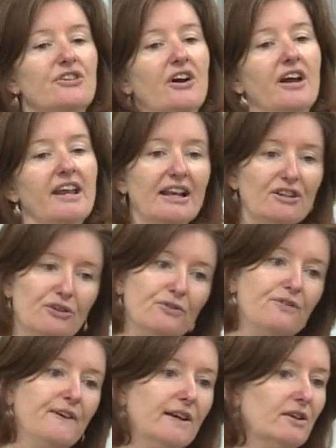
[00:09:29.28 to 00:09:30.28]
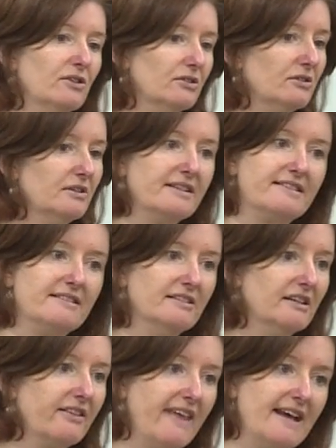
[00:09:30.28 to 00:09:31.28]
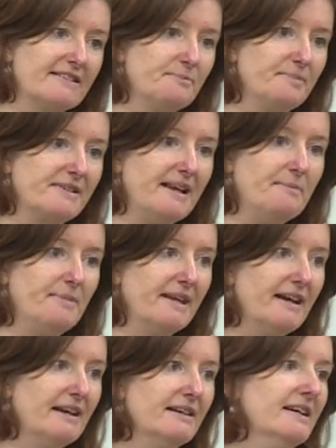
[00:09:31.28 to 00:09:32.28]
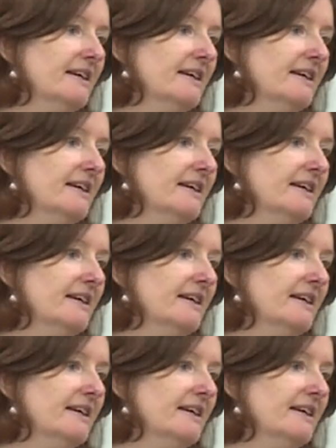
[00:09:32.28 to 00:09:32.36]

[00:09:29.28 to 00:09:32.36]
diet and you feel 1,000% better,